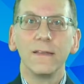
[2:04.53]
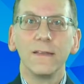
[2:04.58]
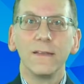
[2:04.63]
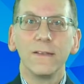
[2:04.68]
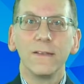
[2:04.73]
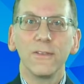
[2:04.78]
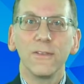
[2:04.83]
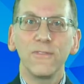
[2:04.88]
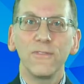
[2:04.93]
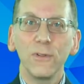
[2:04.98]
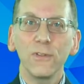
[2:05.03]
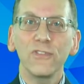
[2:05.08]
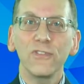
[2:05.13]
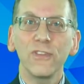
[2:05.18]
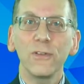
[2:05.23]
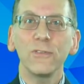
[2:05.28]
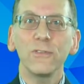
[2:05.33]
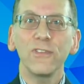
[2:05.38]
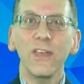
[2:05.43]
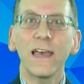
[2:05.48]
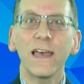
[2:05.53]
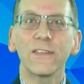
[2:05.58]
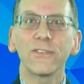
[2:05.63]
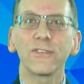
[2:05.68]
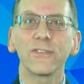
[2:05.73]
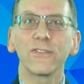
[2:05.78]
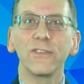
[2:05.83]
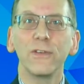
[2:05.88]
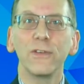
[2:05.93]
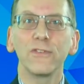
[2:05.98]
The full suit
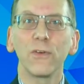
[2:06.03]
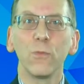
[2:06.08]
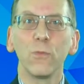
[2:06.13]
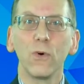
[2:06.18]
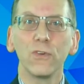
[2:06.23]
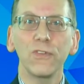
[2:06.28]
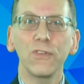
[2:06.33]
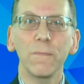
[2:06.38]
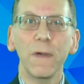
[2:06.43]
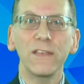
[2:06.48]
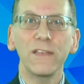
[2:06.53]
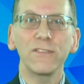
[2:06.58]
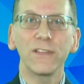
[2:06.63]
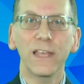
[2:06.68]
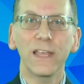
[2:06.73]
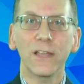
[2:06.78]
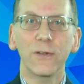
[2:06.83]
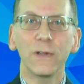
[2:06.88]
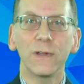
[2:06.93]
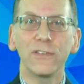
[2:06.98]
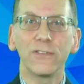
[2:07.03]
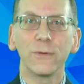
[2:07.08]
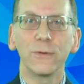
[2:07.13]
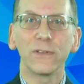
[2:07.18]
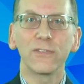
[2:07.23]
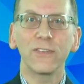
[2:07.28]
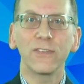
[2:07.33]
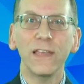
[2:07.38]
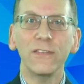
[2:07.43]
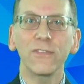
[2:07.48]
tests use a water-based liquid to
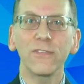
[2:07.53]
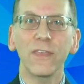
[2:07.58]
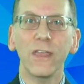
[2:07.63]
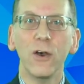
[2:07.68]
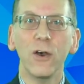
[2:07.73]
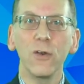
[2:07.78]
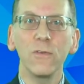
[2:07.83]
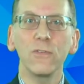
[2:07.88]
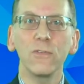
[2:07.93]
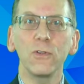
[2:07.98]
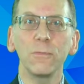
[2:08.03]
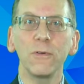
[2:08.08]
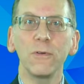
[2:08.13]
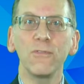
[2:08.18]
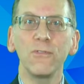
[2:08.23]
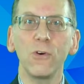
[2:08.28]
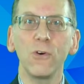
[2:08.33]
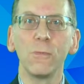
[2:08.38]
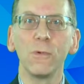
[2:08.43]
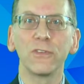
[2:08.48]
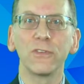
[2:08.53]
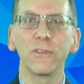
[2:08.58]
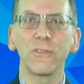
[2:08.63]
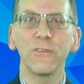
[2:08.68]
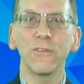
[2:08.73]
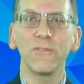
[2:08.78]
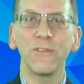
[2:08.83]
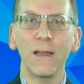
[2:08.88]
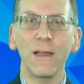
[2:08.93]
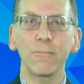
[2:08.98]
assess the overall performance of the
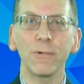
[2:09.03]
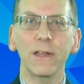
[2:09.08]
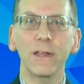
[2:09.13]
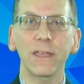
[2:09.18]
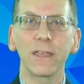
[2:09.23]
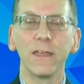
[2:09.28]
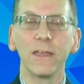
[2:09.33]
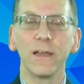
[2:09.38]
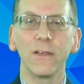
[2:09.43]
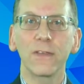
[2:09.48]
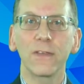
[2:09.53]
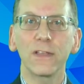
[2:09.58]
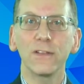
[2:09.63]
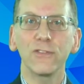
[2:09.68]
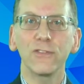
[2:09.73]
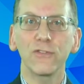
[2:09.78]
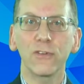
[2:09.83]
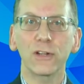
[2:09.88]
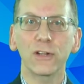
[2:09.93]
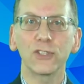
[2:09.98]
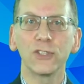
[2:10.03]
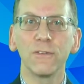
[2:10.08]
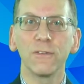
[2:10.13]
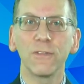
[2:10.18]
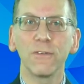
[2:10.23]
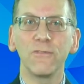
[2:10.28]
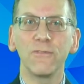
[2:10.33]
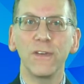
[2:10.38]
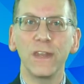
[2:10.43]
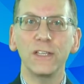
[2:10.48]
fabric and the construction of the
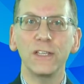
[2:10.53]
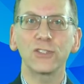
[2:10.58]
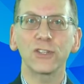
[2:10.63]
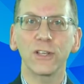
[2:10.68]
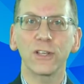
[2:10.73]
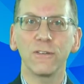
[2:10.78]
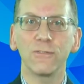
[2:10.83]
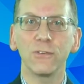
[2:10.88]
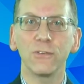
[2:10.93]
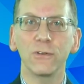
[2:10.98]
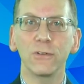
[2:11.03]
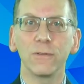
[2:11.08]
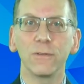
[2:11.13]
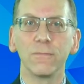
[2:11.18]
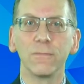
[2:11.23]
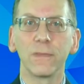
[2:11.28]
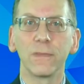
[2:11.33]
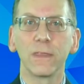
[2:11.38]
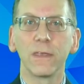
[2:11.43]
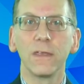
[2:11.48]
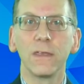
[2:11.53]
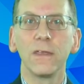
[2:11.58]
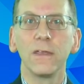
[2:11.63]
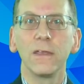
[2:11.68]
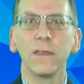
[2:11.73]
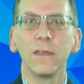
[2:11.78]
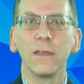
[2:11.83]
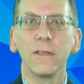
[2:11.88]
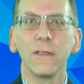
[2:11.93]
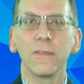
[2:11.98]
finished coverall.
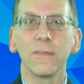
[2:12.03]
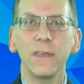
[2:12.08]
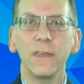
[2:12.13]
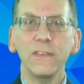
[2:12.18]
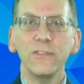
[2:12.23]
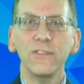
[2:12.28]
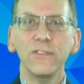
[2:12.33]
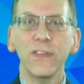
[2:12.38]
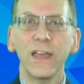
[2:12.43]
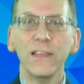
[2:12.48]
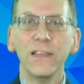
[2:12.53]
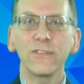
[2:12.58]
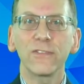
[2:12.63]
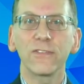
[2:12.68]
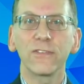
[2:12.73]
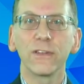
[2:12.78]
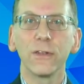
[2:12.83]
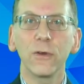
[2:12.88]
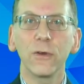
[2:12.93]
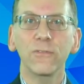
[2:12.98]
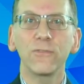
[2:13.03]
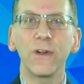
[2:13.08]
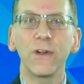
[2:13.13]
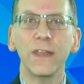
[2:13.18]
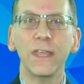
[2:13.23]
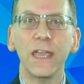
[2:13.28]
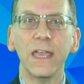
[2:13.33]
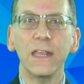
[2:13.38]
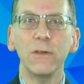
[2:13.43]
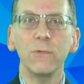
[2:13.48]
These tests look for
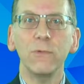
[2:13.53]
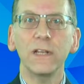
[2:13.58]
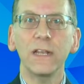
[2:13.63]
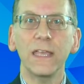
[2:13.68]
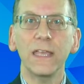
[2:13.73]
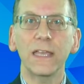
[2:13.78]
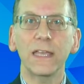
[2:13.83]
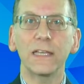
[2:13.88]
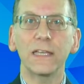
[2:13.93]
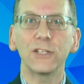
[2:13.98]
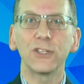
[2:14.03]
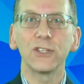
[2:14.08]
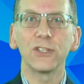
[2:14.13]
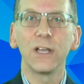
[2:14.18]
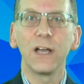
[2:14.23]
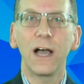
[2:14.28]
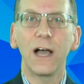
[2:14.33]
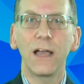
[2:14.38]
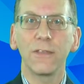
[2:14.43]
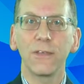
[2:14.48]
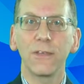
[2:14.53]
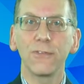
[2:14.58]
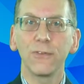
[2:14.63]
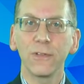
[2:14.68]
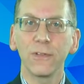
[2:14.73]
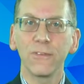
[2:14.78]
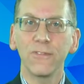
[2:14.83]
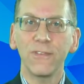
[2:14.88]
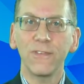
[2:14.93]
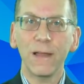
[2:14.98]
any inward leakage, either through
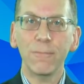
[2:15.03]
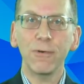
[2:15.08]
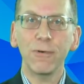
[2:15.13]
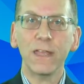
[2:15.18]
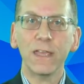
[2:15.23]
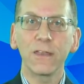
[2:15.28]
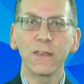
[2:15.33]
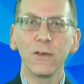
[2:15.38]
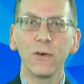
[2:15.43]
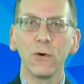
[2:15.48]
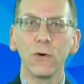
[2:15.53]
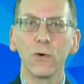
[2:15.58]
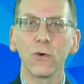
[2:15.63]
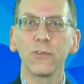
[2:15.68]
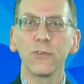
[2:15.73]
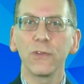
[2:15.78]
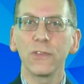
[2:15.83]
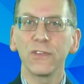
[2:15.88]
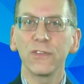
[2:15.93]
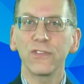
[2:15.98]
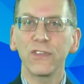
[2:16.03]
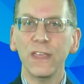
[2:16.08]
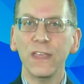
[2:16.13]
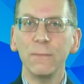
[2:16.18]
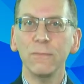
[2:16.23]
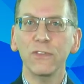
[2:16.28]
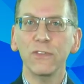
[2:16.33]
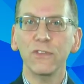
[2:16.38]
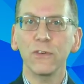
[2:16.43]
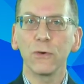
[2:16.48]
the fabric or through the
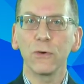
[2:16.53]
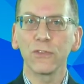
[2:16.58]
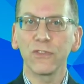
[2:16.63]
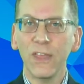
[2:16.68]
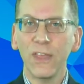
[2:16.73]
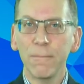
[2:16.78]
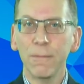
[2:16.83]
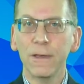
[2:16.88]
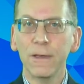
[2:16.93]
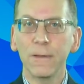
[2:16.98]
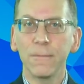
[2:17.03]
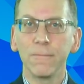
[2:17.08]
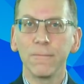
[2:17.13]
seams or zipper.